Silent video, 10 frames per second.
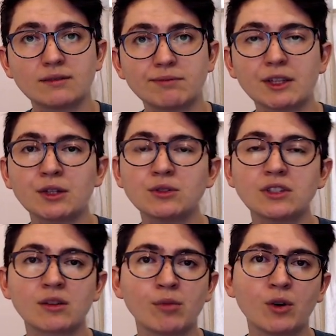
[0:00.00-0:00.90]
It loads the
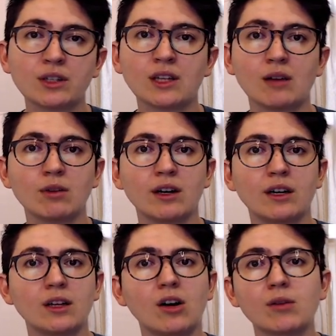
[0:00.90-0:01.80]
component library
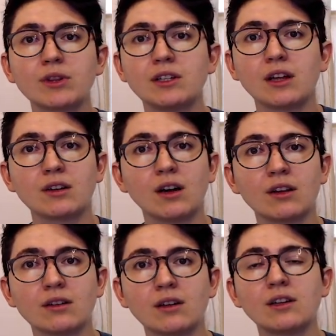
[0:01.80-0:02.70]
along with another
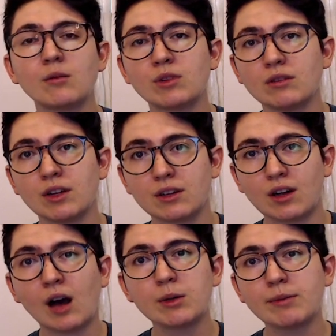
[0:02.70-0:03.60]
other, a number of other
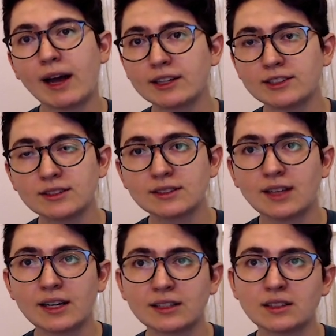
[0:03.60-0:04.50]
common packages,
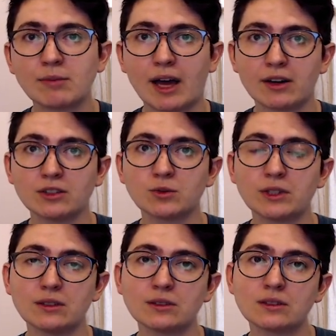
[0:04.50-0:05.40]
settings, and patterns we
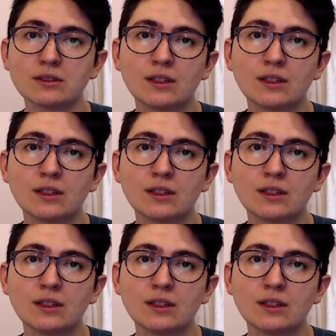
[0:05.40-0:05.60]
use.